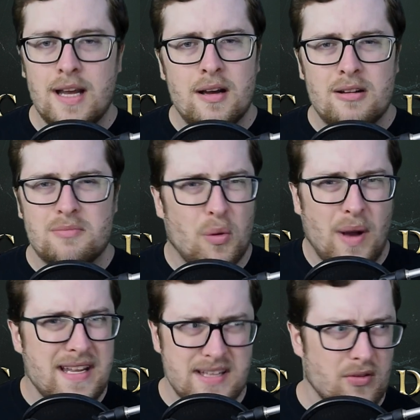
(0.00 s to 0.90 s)
but why
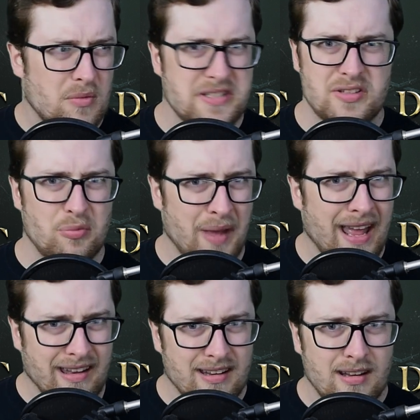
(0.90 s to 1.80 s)
is everyone so
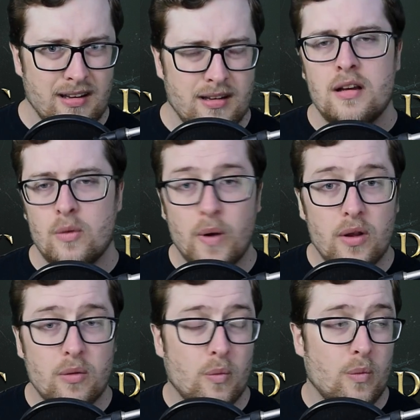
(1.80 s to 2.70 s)
mad?
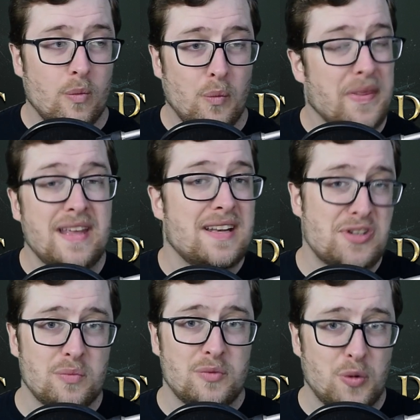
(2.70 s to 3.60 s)
Well, when the
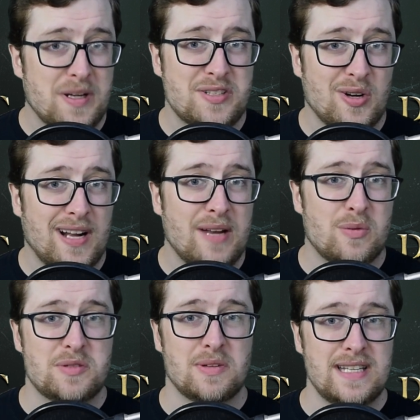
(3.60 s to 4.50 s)
initial Quick Start Guide
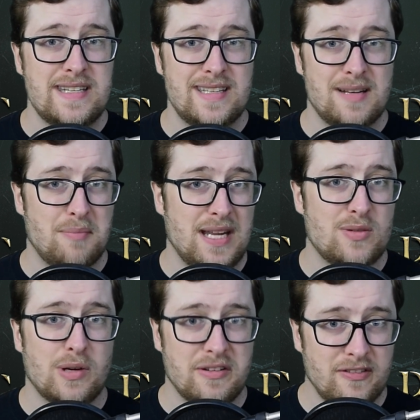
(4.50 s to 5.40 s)
was released in May
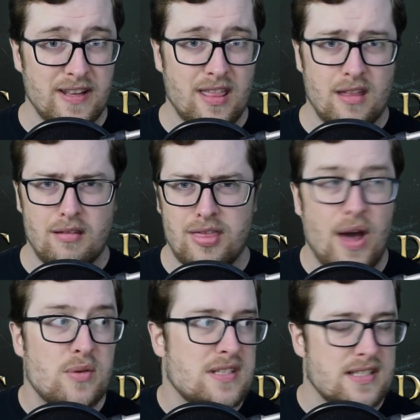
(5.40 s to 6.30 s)
25th,
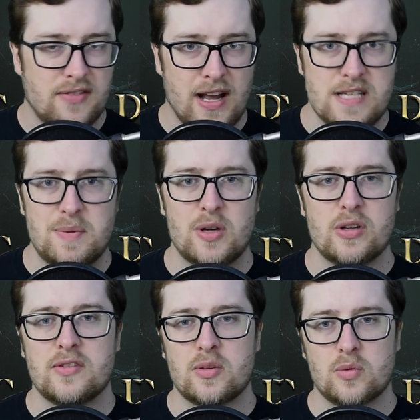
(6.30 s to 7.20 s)
thousands of eyes peered
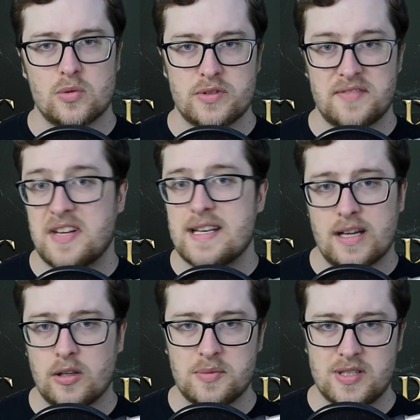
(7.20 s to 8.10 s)
over the rules of
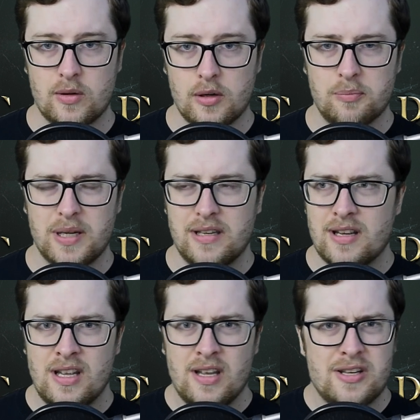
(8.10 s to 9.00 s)
Candela Obscura, but
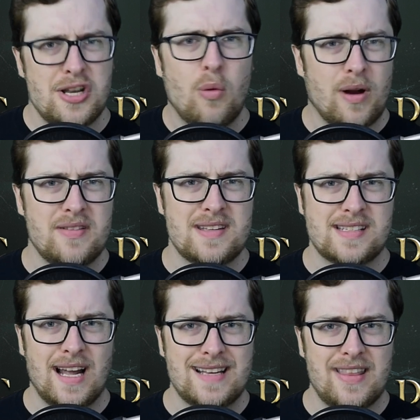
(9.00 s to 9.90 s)
nowhere in this
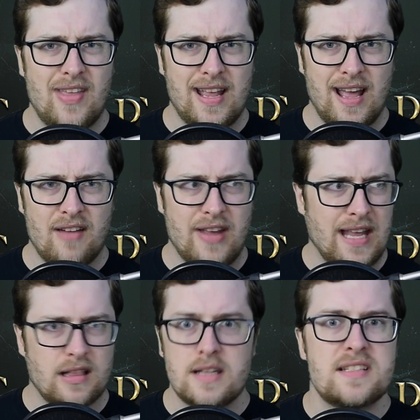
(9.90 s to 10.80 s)
guide did they have a
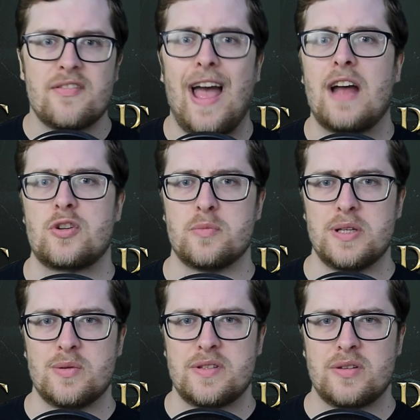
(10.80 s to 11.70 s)
list of
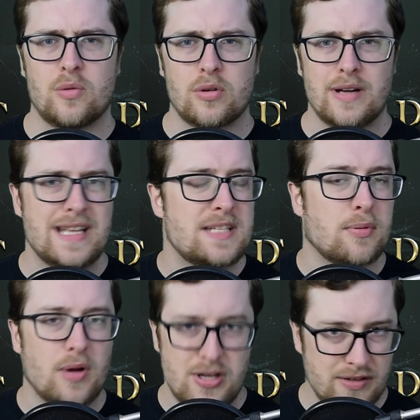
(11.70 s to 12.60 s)
attributes or
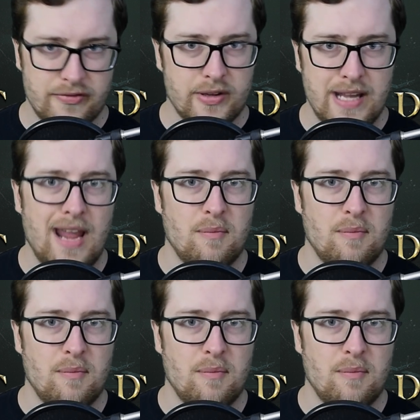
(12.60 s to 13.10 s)
inspiration for the game.